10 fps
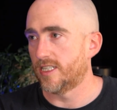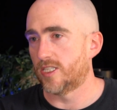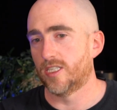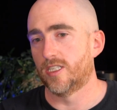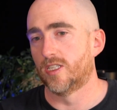
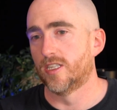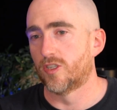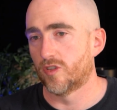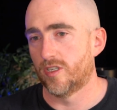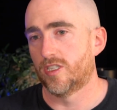it's
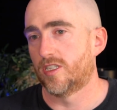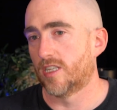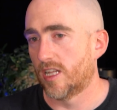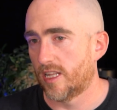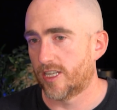literally just
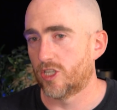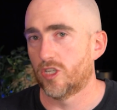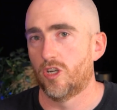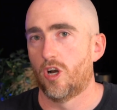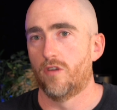a
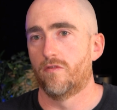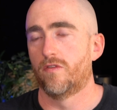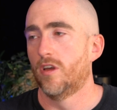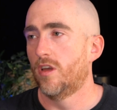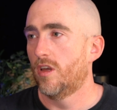collection of